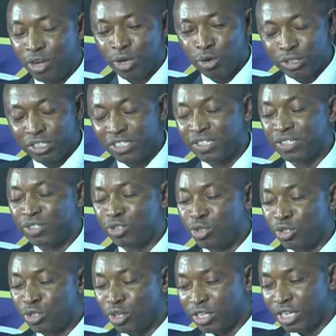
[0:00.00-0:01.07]
notices you're
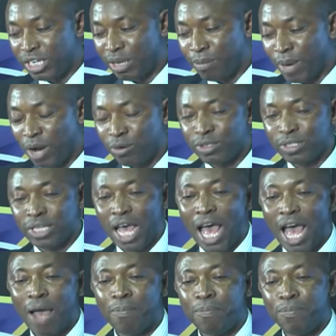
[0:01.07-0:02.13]
talking about
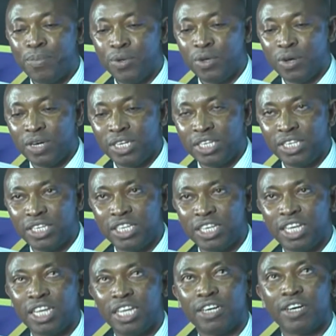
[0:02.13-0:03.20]
are purely
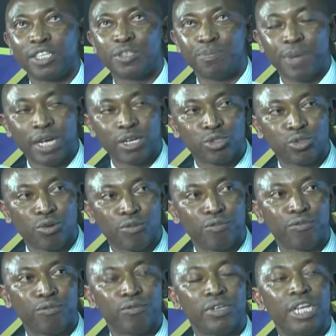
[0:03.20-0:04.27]
in respect
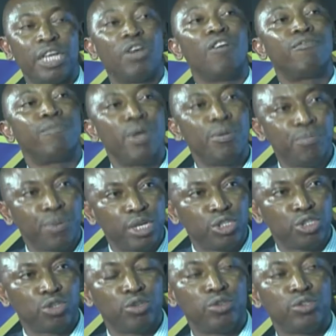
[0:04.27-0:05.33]
of the government
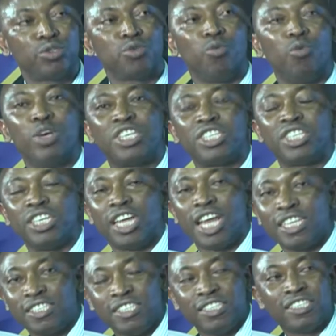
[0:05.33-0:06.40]
pensions, which
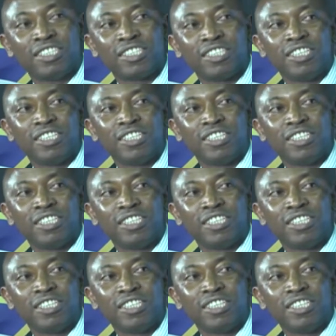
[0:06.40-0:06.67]
NASSIT,